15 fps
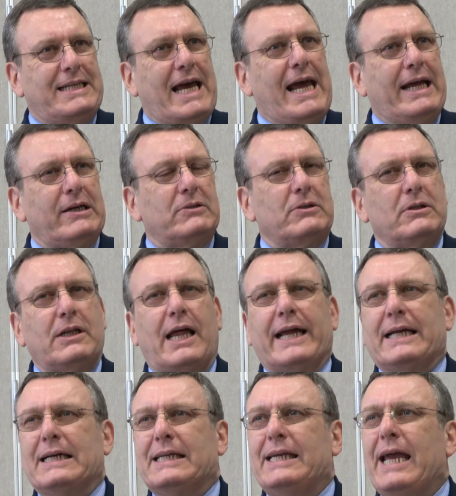dangled
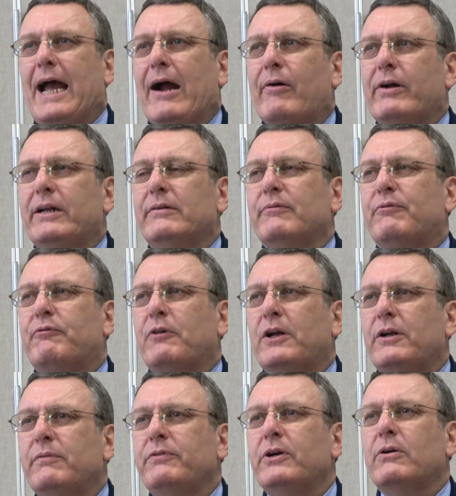like a carrot in
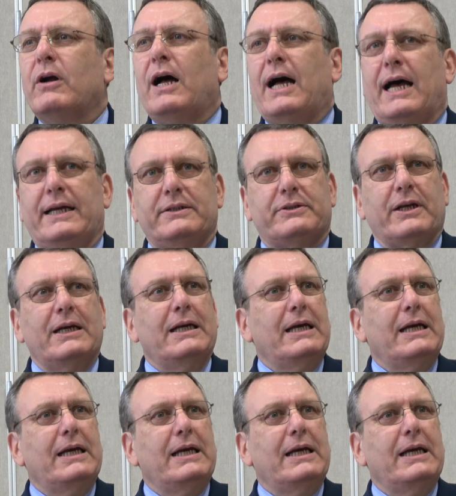front of your eyes,